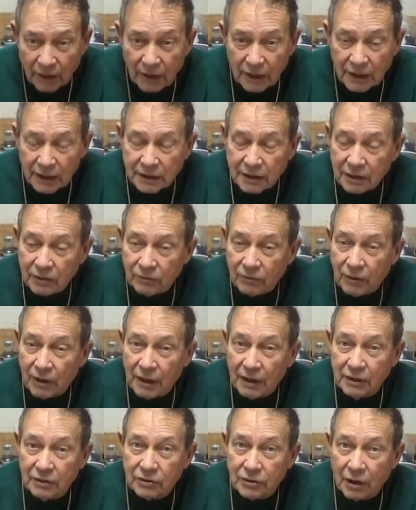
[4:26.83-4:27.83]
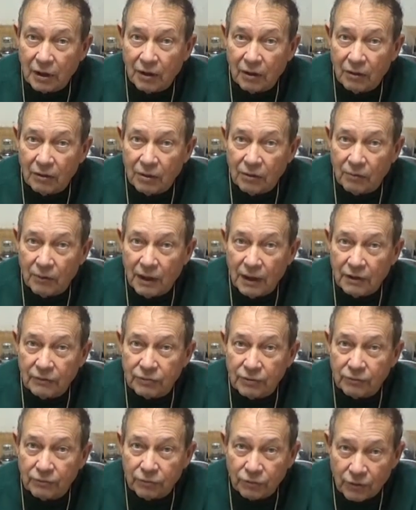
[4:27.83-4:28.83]
it can range all the way
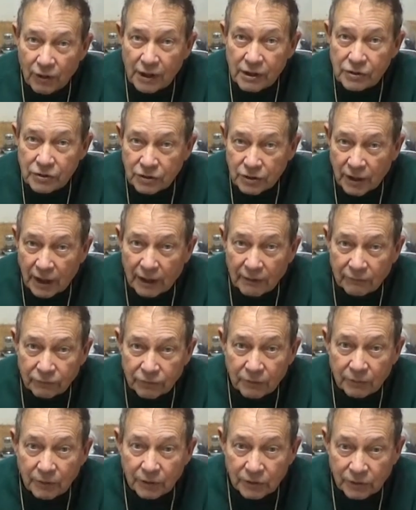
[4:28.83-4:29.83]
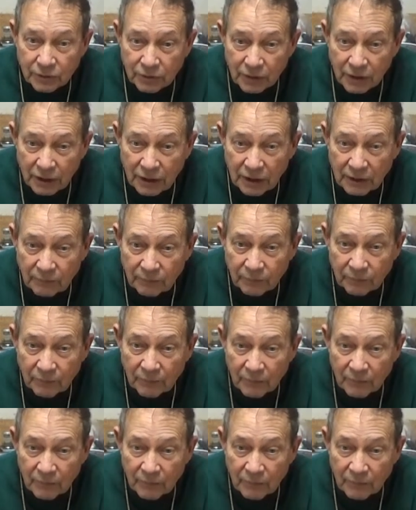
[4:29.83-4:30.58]
from fresh sap from the tree